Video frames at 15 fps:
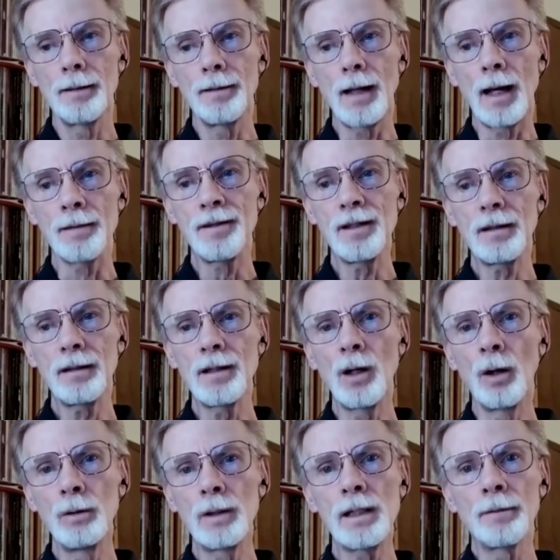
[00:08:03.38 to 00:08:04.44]
I think the
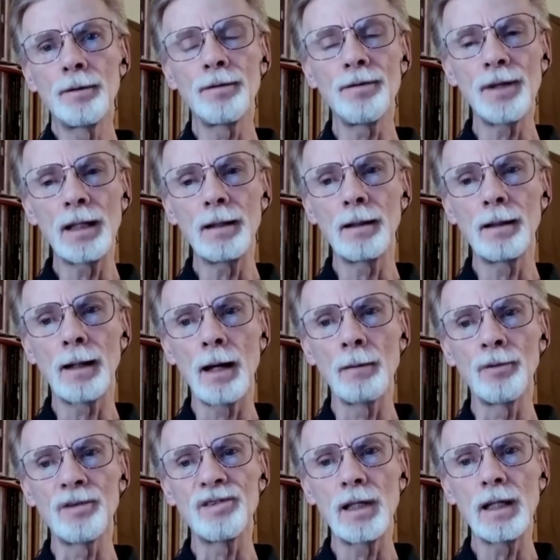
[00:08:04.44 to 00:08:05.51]
only other thing that I
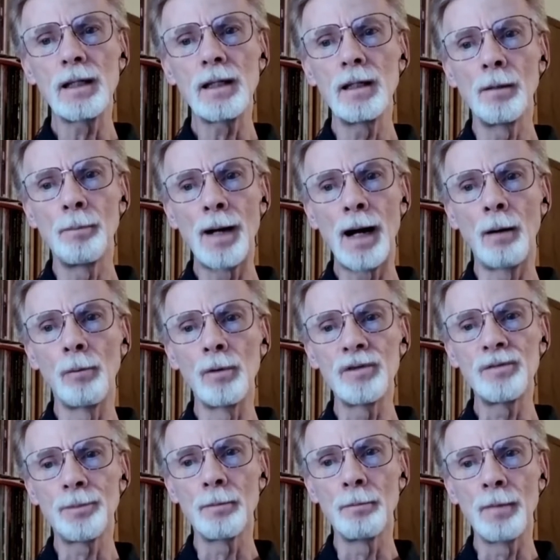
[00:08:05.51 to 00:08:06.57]
was thinking about
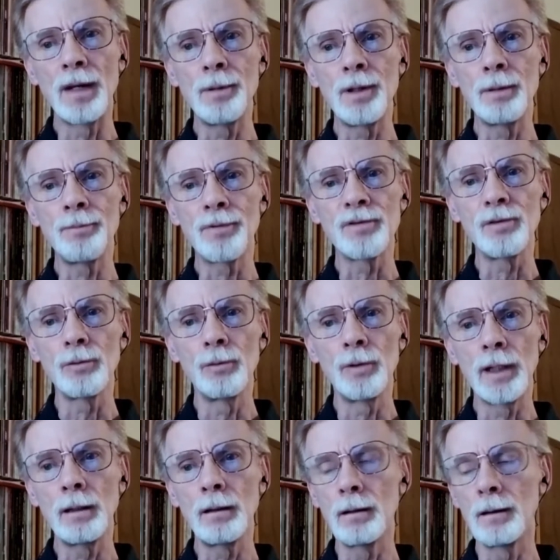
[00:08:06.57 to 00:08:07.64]
was maybe
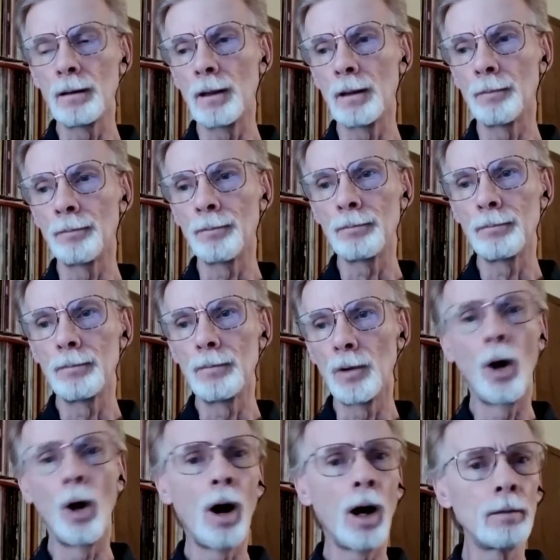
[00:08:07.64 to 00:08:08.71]
pursuing
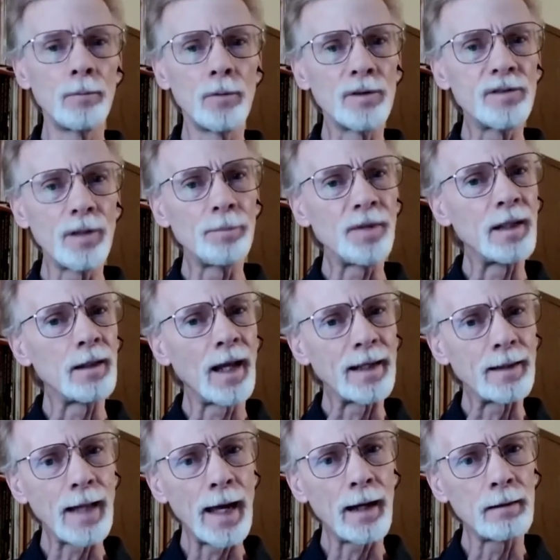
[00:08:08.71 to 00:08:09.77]
law or something like
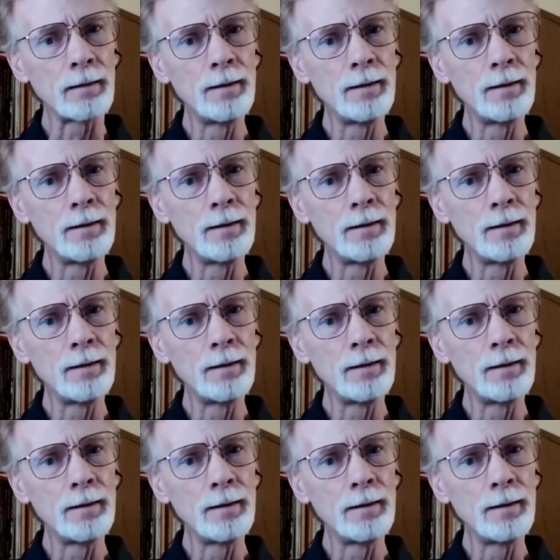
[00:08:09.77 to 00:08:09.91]
that.